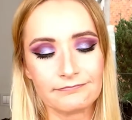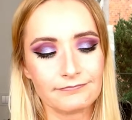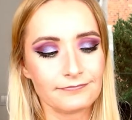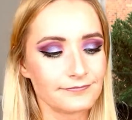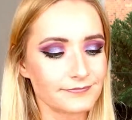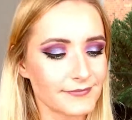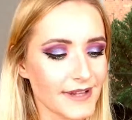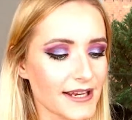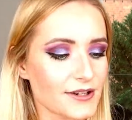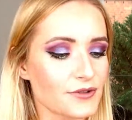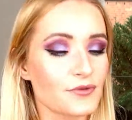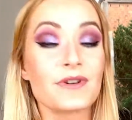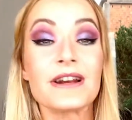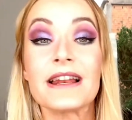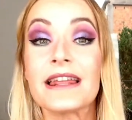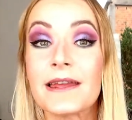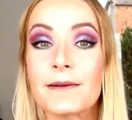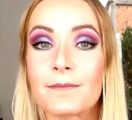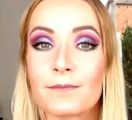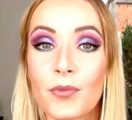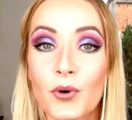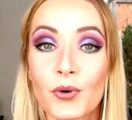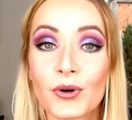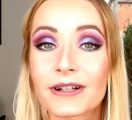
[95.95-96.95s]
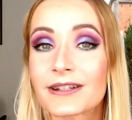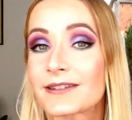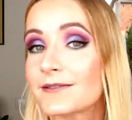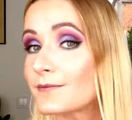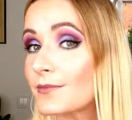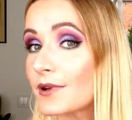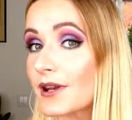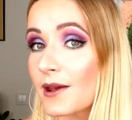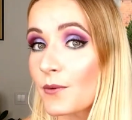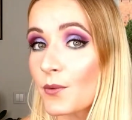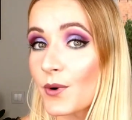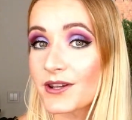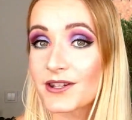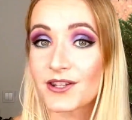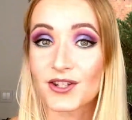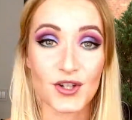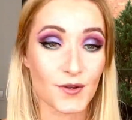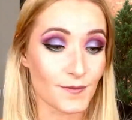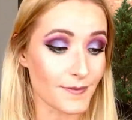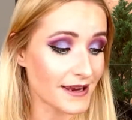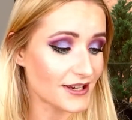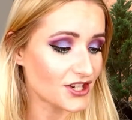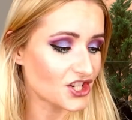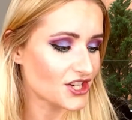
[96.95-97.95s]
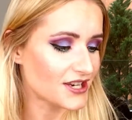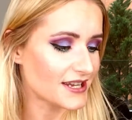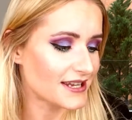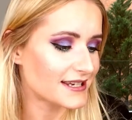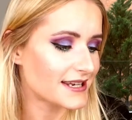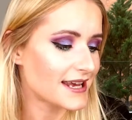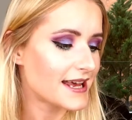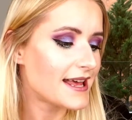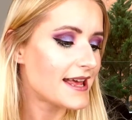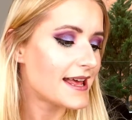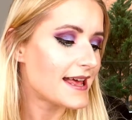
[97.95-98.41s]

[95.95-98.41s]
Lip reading: not really important, but I wanted to mention it.